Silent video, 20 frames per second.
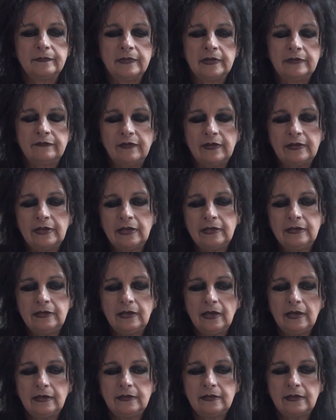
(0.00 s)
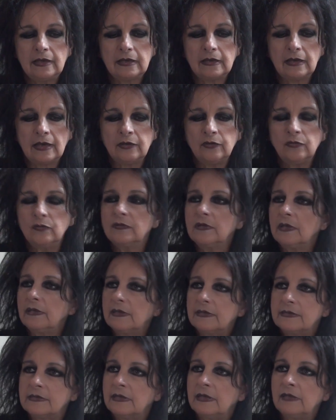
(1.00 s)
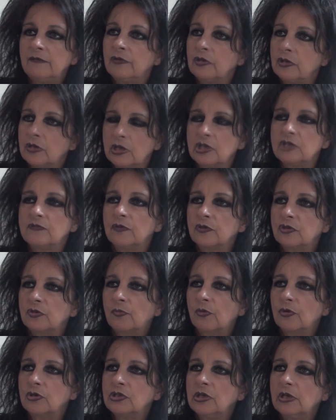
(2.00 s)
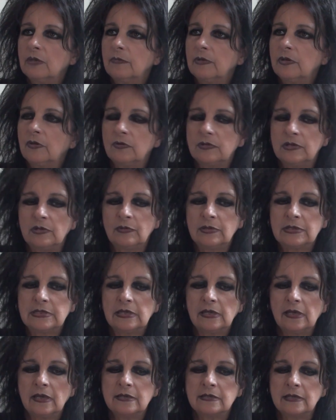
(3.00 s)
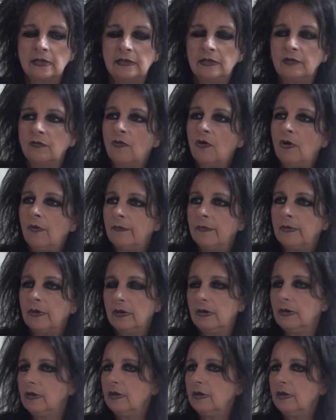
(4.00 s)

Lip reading: but finally I took that as an advantage for the project, because I was thinking that in Rome